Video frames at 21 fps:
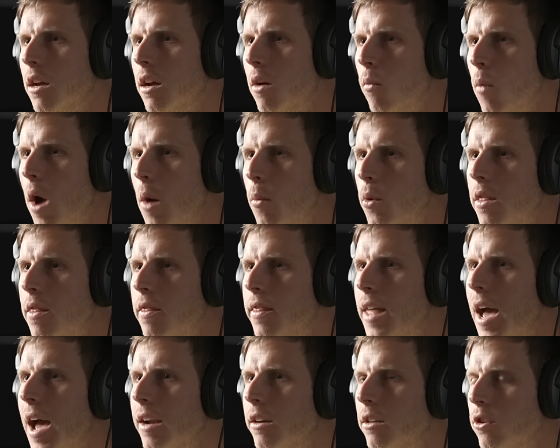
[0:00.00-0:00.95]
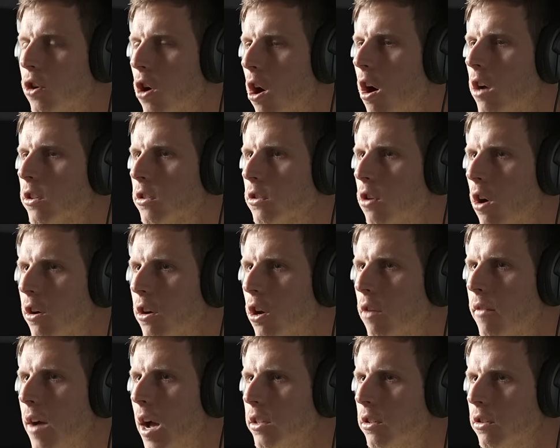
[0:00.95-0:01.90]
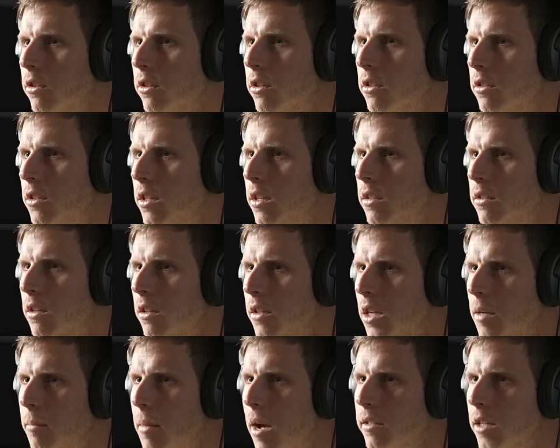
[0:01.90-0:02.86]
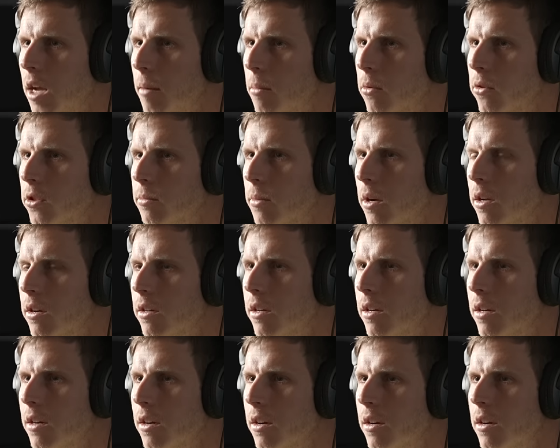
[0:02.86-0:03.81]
why wouldn't that cause cardiovascular disease in a lean mass hyperresponder?